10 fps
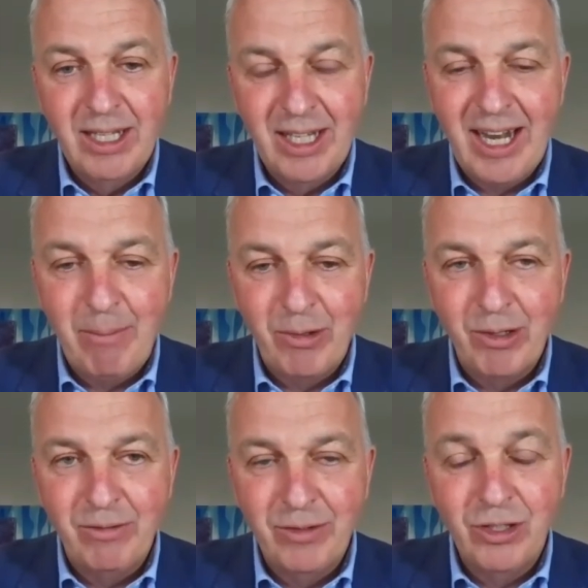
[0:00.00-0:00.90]
the number
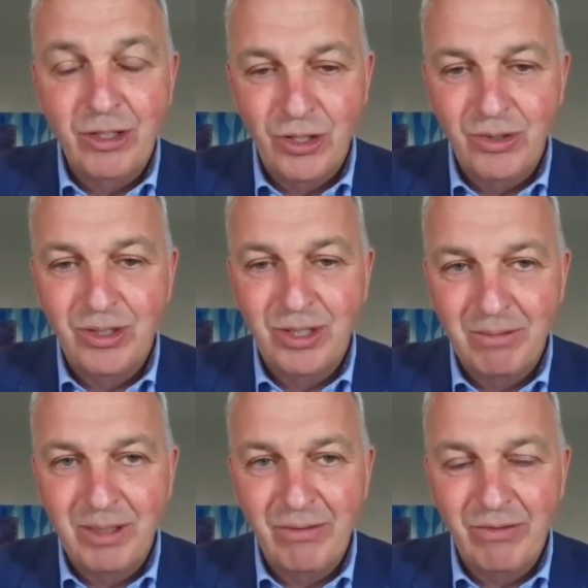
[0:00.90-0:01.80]
of shoots that
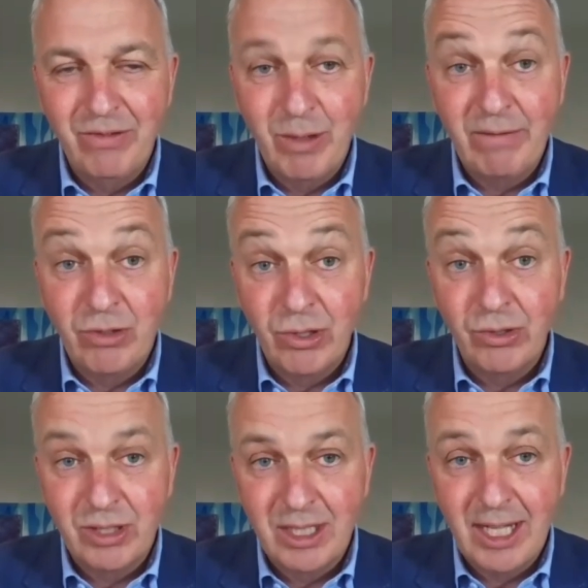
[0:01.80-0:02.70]
we've
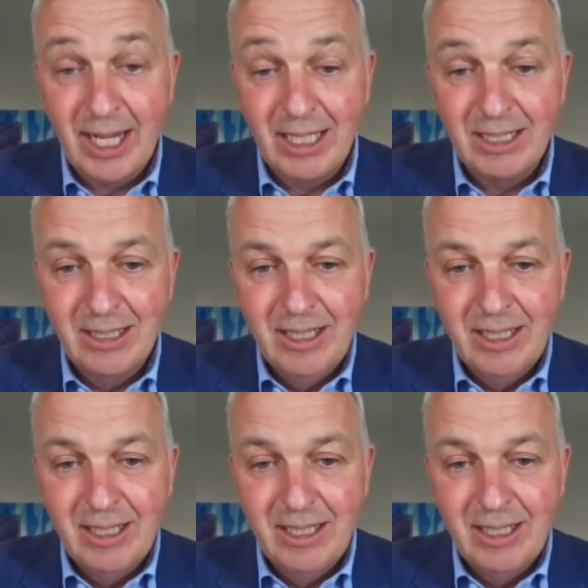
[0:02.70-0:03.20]
drilled to date.